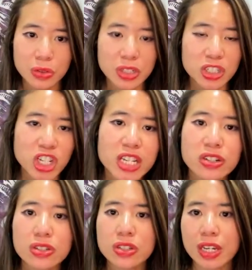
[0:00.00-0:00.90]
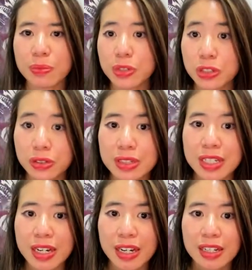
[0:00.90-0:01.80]
changes like material
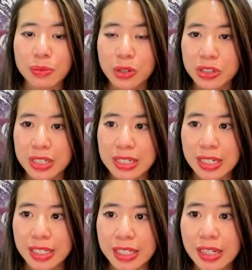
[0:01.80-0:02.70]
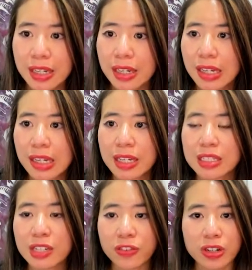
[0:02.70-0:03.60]
design, motion design,
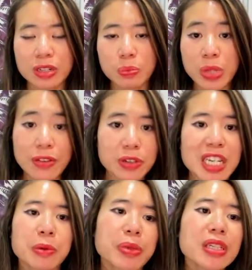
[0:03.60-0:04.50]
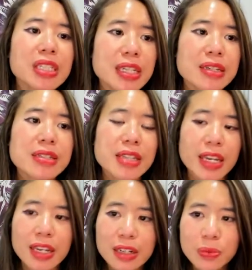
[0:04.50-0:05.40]
different platform capabilities.
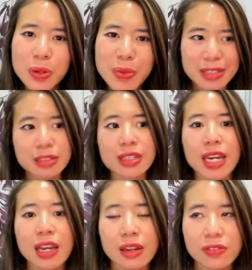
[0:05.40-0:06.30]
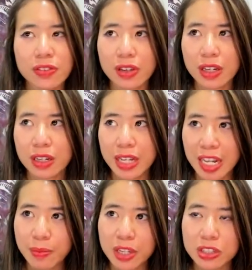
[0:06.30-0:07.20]
And we basically have an
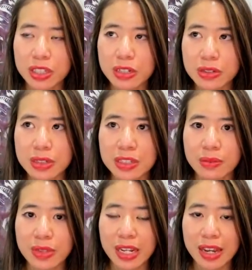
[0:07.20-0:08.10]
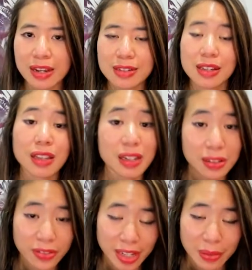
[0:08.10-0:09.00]
animation ecosystem that has a lot
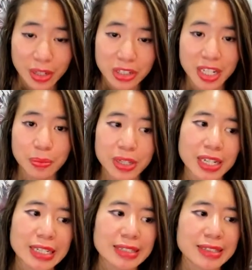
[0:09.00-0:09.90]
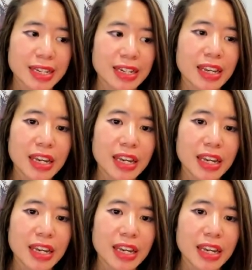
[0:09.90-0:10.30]
of animation APIs that